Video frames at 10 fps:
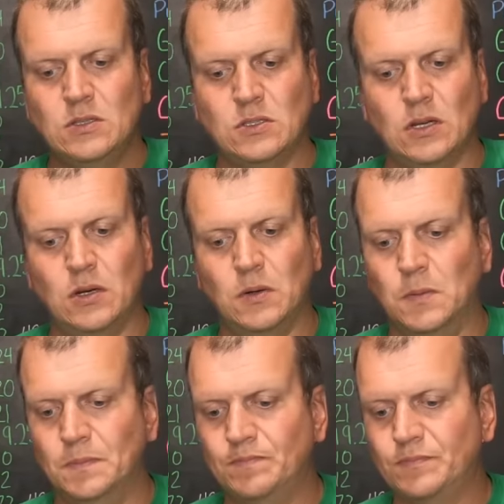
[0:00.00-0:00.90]

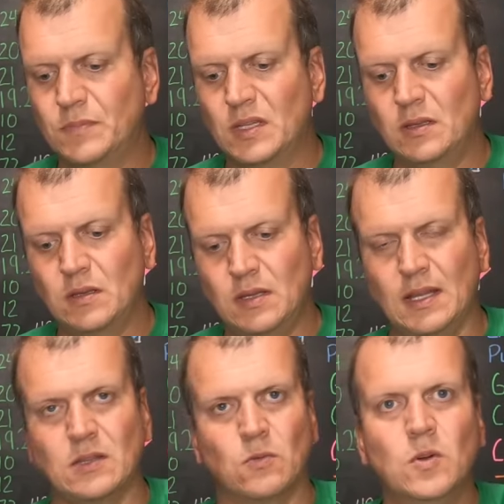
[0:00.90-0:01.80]
So
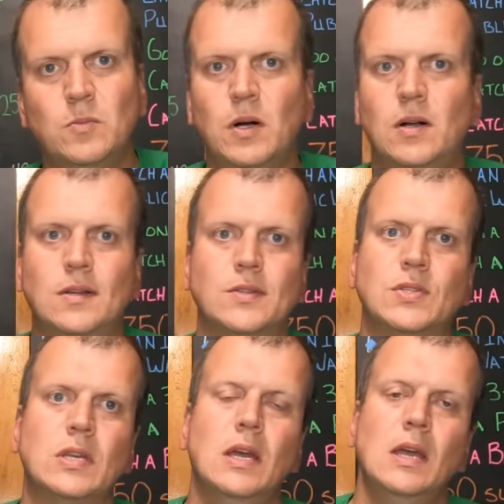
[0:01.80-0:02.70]
at the root
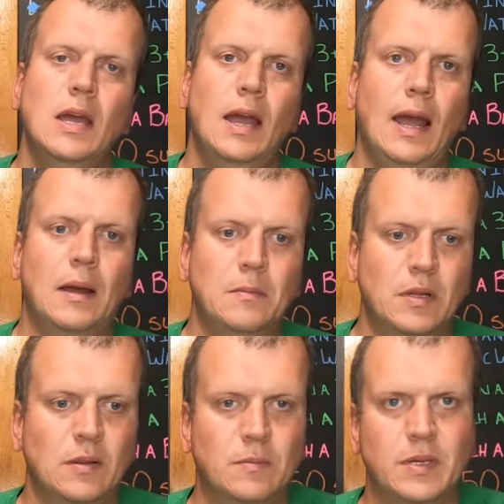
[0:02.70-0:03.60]
balls, at
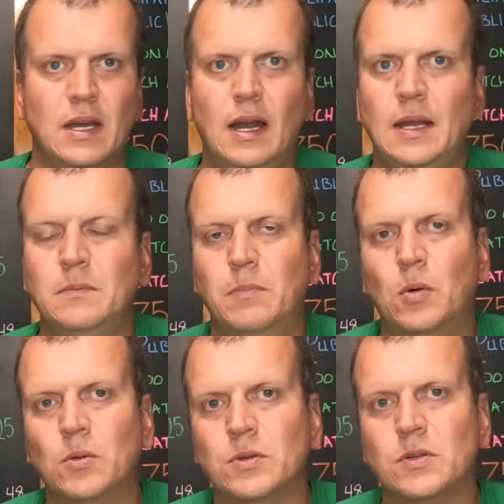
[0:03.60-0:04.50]
the behind
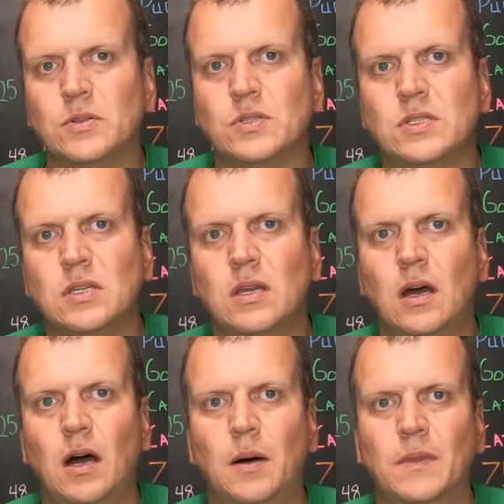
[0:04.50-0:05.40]
boulders
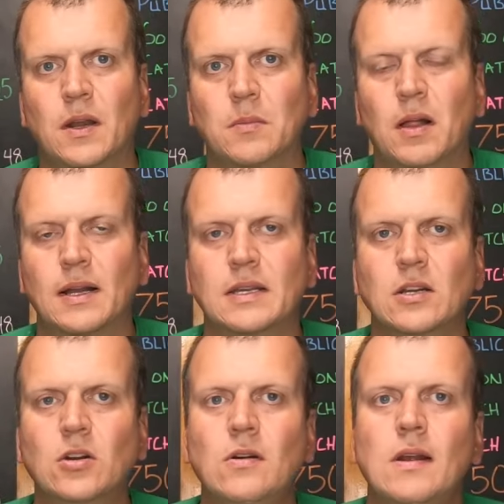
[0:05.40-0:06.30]
um, that are blocking
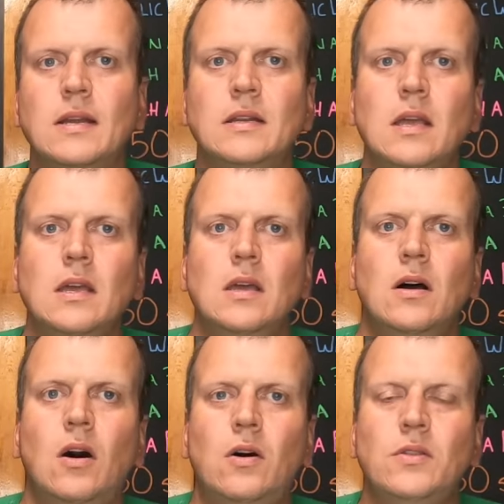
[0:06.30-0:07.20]
current,
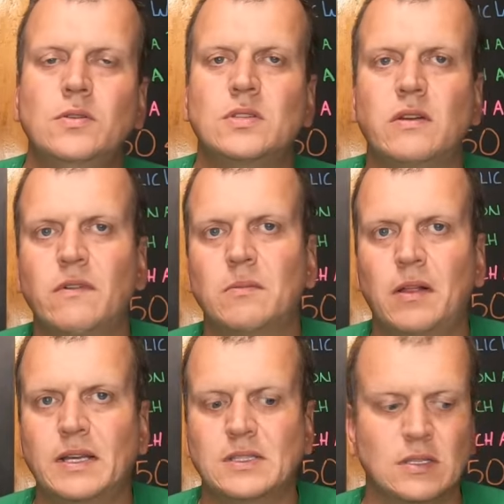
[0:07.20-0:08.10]
all those different
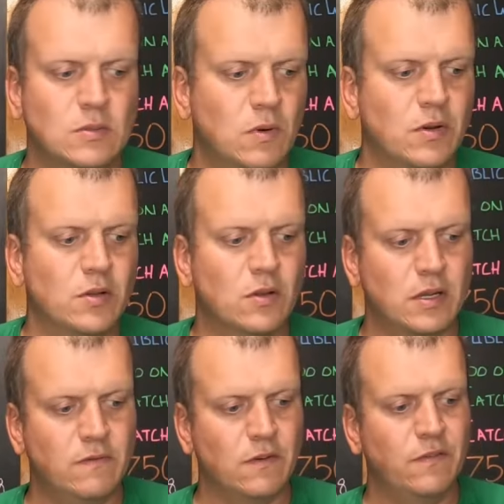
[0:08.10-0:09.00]
places where you're
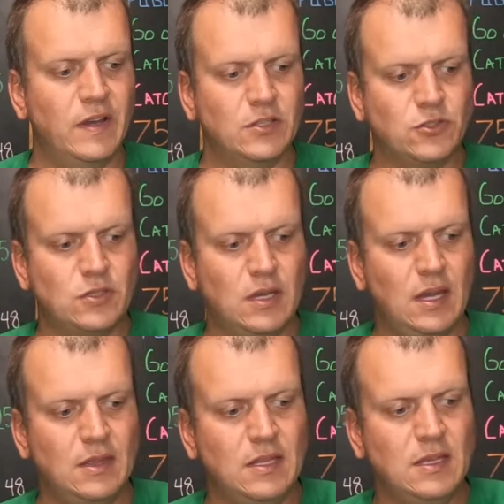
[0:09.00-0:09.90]
looking for fish.
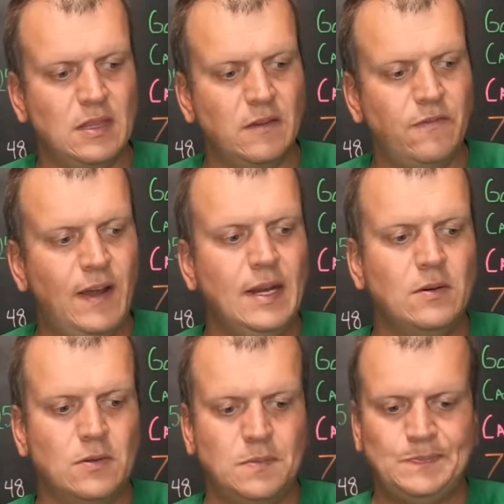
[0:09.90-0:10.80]
And then the
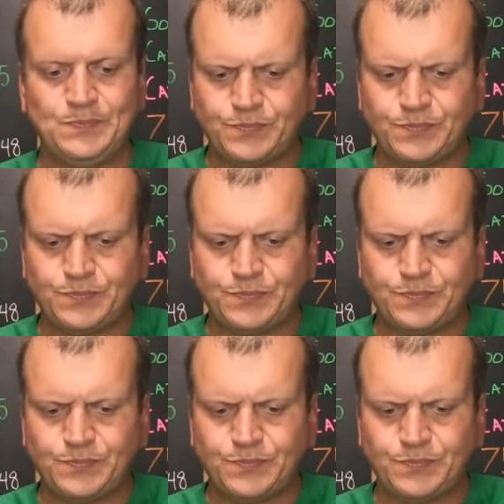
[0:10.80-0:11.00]
final